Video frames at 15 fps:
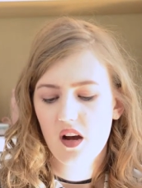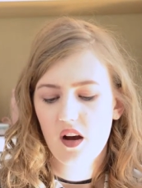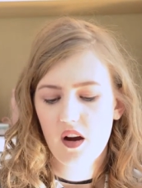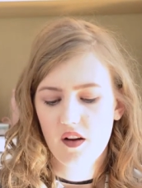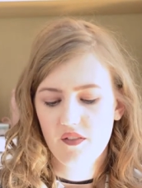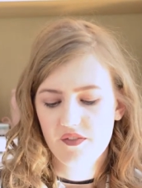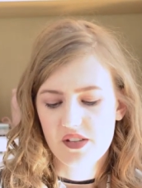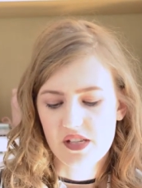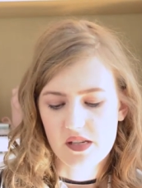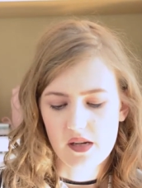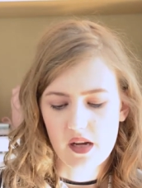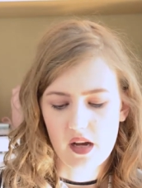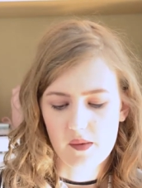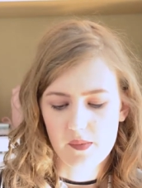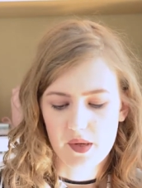
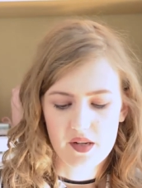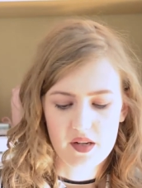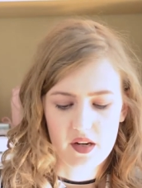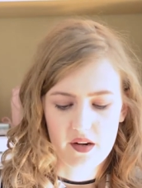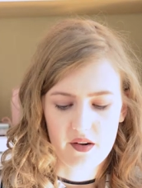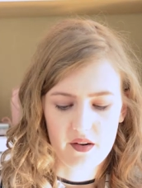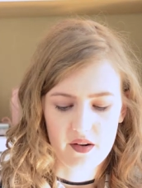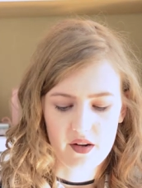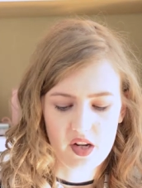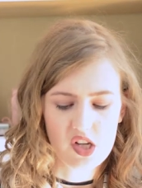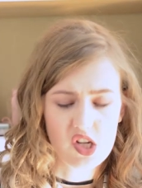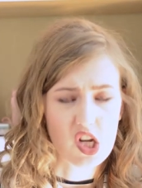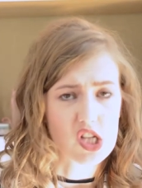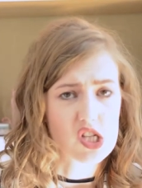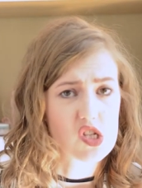uh, but they're
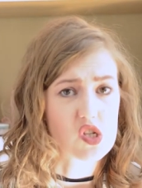not